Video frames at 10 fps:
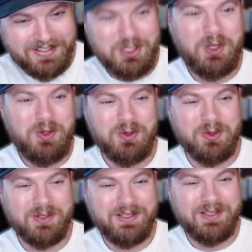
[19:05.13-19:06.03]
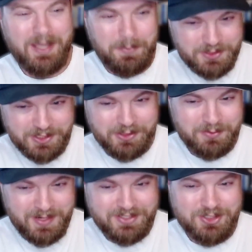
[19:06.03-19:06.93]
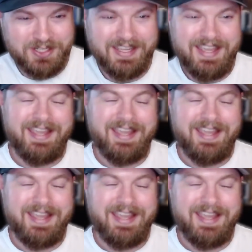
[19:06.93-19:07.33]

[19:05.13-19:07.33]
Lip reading: to that particular messaging.